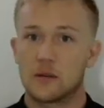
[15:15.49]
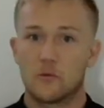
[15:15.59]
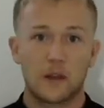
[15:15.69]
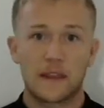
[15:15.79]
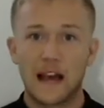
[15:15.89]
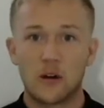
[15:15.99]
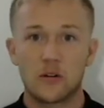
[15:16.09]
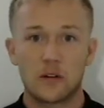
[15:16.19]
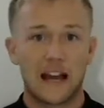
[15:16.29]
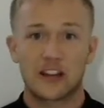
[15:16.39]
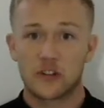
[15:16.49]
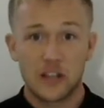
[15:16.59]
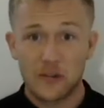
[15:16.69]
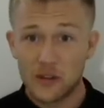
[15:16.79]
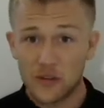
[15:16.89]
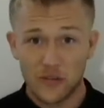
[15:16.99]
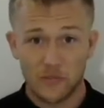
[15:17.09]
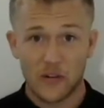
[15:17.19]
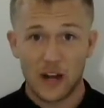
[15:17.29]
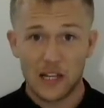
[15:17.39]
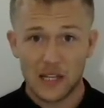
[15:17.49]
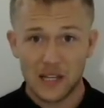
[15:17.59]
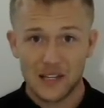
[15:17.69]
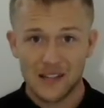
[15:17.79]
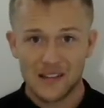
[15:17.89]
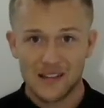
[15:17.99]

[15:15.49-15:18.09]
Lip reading: without actually going through the process.